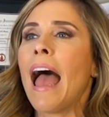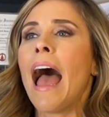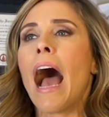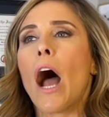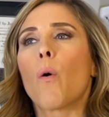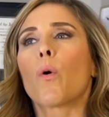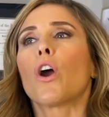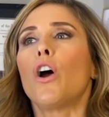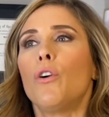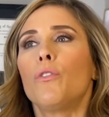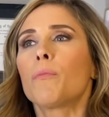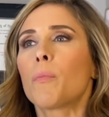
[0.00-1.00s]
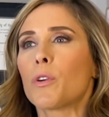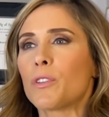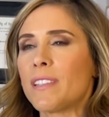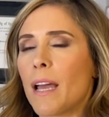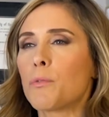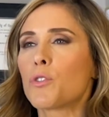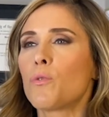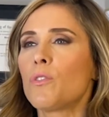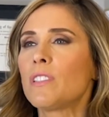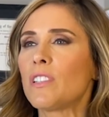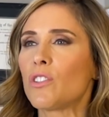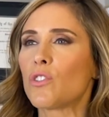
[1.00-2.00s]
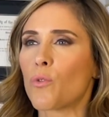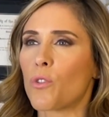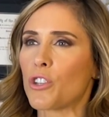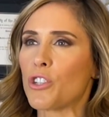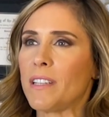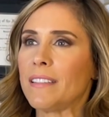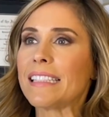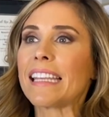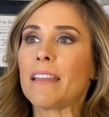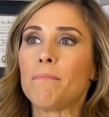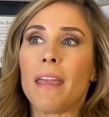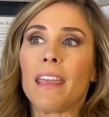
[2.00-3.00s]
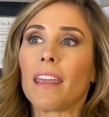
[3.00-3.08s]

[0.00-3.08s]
our own perceptual distortions can make